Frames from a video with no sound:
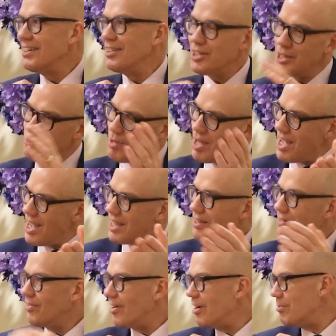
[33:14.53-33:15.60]
Looking
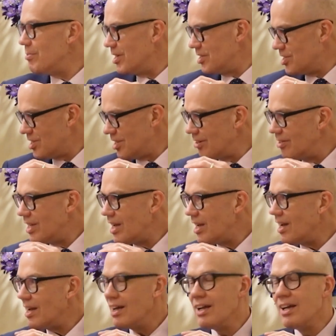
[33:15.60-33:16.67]
back, very much so.
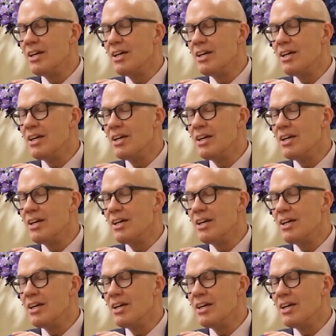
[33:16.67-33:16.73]
Yeah.